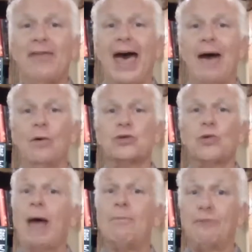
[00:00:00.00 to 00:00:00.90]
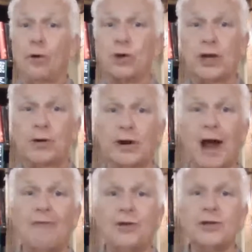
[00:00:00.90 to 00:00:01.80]
That was right before General
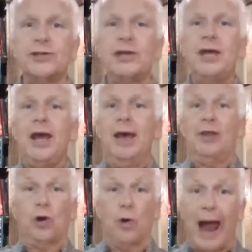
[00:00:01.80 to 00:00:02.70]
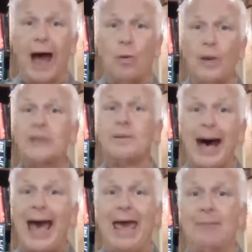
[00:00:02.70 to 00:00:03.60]
Conference. The chorale went to
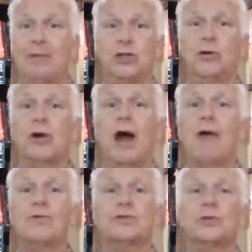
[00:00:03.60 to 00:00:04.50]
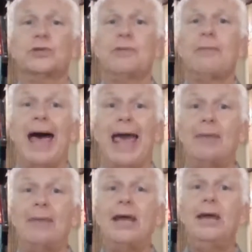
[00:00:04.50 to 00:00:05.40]
Miami. General Conference was in
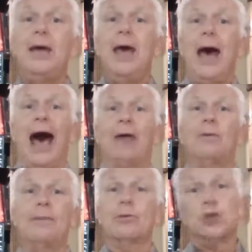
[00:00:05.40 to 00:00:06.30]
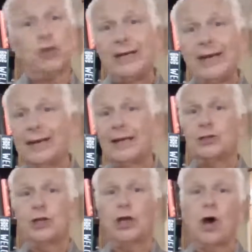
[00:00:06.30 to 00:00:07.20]
Miami. I remember she didn't
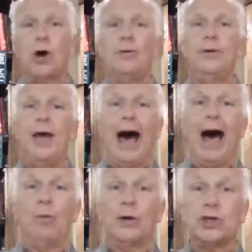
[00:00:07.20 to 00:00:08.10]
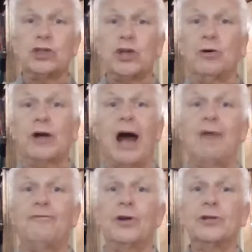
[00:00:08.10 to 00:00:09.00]
get to go. I went to General
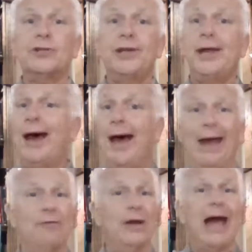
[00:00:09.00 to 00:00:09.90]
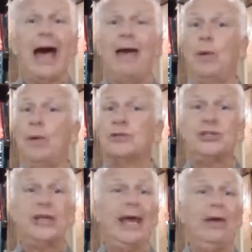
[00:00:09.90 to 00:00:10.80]
Conference. Every night we would
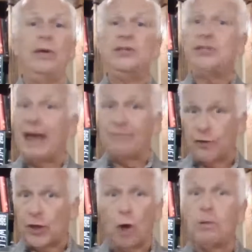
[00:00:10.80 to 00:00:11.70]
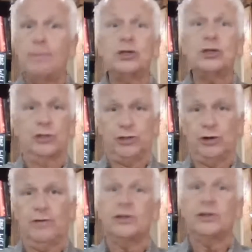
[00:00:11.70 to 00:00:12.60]
sing. We sang for the Global Mission
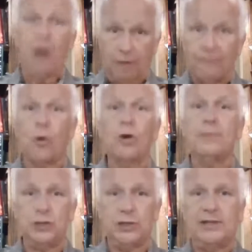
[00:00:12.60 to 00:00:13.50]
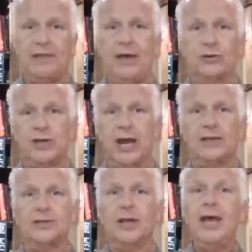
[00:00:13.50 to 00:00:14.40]
Service, or foreign missions in those
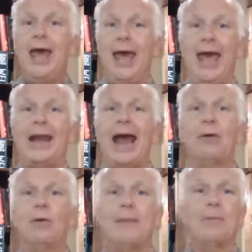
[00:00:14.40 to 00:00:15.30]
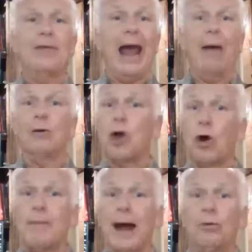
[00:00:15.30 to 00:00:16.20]
days. And I remember that I would
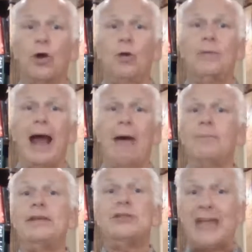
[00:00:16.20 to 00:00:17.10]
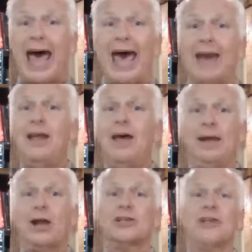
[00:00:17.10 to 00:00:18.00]
go to my room and I would be sad
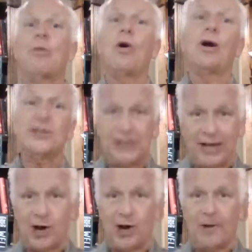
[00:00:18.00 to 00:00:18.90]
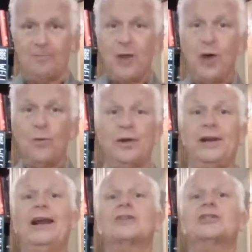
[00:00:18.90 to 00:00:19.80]
because I wanted to see her. Well,
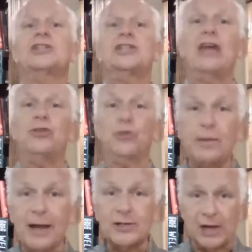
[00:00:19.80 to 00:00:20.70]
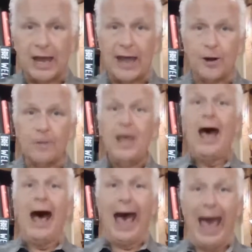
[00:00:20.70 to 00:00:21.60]
needless to say, 3 months later,
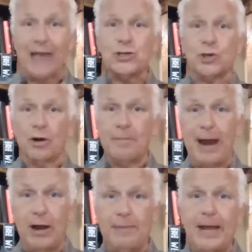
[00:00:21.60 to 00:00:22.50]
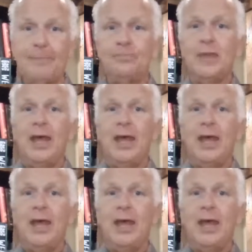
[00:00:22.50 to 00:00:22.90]
I asked her to marry me.